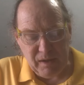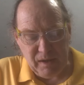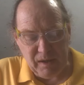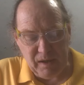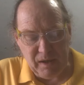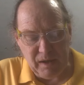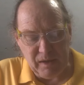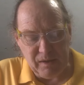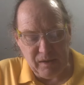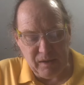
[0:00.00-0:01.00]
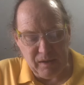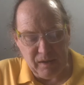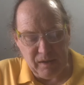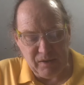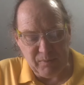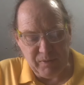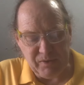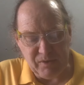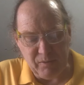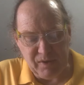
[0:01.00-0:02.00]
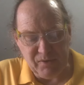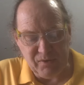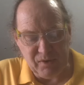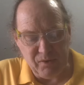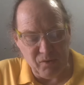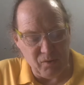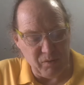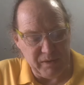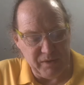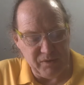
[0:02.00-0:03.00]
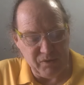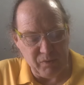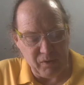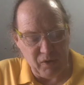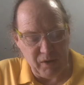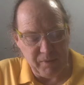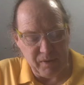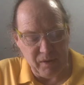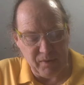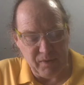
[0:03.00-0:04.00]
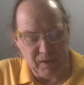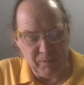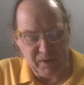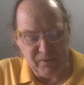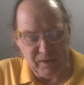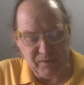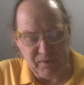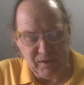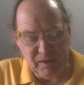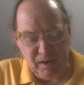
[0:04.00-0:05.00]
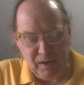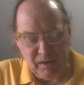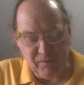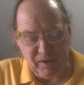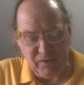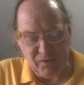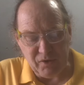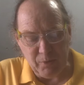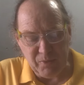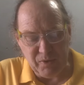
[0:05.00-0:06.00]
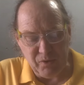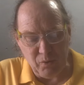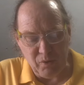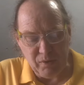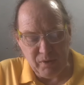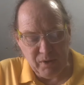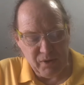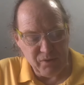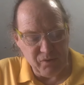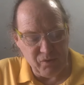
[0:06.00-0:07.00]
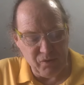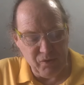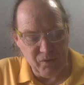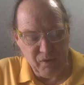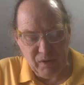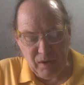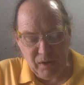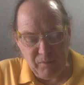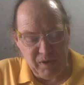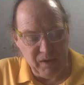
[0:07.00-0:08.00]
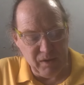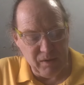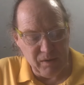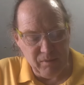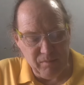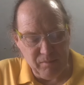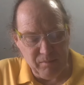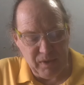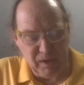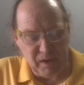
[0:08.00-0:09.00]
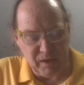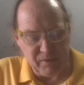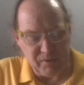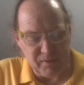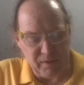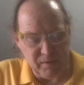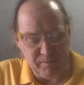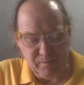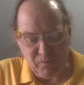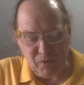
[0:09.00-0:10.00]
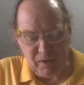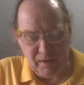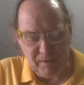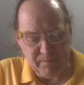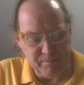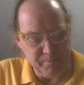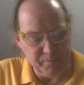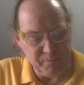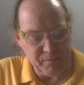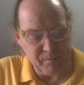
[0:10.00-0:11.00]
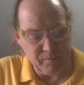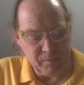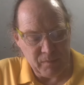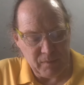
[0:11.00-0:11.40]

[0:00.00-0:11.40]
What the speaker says: an explicit race, gender, or religious requirement on the presidency, the founders opened the door to true mediocracy. What? I'm